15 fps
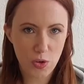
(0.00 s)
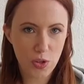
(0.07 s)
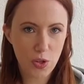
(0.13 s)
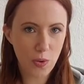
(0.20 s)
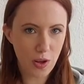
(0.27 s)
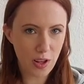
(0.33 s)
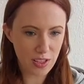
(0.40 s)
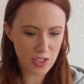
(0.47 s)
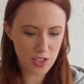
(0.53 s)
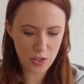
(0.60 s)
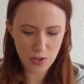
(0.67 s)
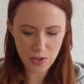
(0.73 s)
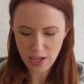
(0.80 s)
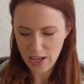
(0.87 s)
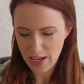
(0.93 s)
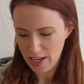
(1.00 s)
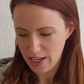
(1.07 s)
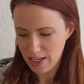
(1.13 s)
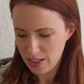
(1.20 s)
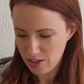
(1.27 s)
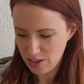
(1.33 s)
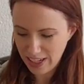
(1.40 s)
you also
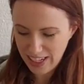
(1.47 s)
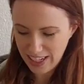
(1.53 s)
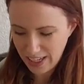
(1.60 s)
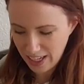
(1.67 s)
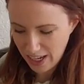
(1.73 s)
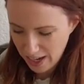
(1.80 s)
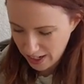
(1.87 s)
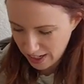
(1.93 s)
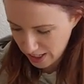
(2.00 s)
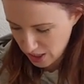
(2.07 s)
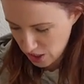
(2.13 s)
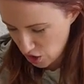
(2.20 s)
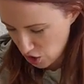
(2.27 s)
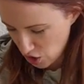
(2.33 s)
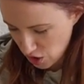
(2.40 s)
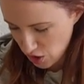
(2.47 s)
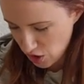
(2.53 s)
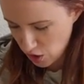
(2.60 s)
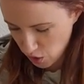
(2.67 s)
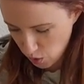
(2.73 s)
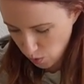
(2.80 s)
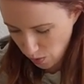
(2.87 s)
so that you can kind of
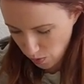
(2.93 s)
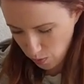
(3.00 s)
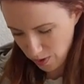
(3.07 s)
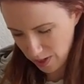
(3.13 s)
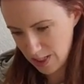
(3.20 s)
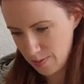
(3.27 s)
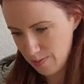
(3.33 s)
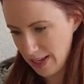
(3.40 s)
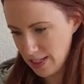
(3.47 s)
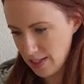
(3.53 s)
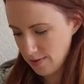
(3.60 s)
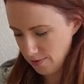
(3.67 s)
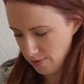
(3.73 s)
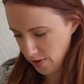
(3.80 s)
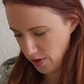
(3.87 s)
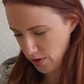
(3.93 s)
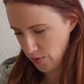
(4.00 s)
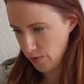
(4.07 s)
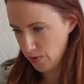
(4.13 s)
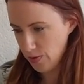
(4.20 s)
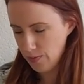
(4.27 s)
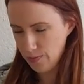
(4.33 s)
do what works best for you.
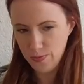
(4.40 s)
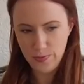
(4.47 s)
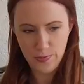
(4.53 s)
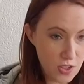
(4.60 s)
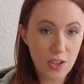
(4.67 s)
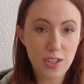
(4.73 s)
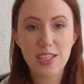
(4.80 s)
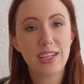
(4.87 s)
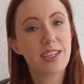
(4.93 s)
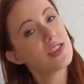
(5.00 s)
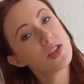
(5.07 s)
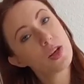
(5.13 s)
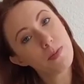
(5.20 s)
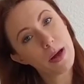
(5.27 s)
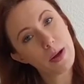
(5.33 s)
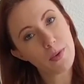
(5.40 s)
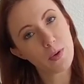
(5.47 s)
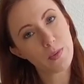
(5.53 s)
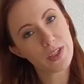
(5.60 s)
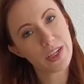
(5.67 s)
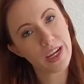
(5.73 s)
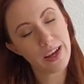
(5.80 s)
So I'm going to take this old paper
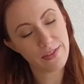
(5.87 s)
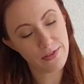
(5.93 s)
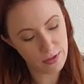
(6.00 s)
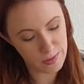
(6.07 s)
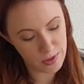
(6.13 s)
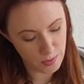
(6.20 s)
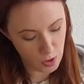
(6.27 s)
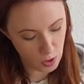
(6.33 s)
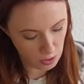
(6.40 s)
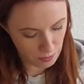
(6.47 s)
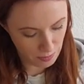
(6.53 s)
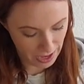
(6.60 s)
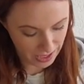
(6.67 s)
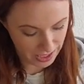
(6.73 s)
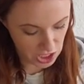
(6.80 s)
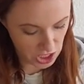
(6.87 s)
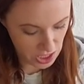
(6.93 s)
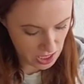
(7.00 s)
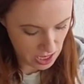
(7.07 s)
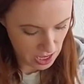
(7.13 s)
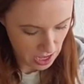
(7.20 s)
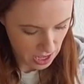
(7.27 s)
which I had from some old packaging
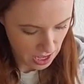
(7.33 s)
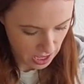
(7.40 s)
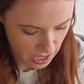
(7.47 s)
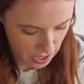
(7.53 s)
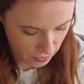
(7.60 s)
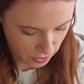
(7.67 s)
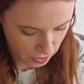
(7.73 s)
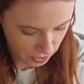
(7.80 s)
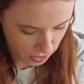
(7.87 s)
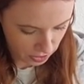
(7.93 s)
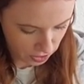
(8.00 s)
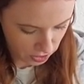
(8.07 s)
and we're going to